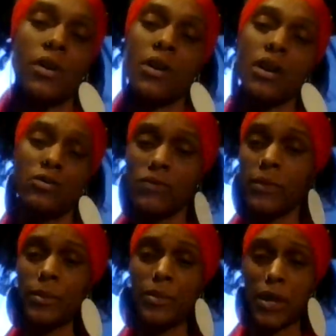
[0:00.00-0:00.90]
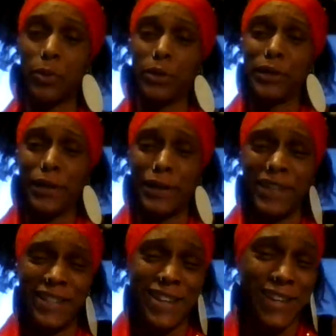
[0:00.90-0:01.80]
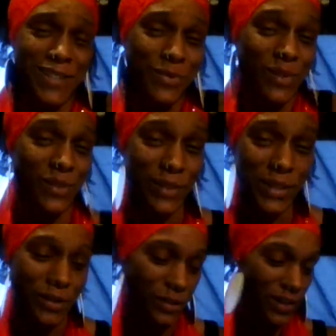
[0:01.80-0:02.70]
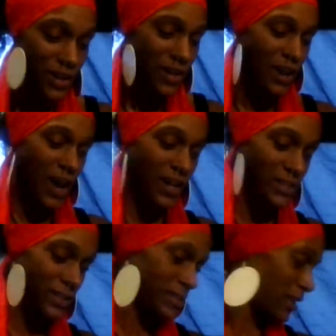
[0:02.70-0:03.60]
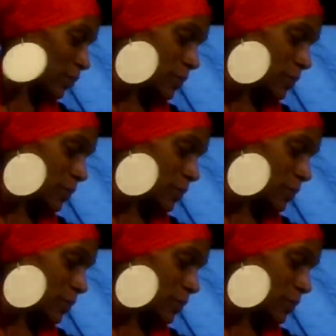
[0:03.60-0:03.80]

I don't know if I'm going to be able to. to do this video. I did say we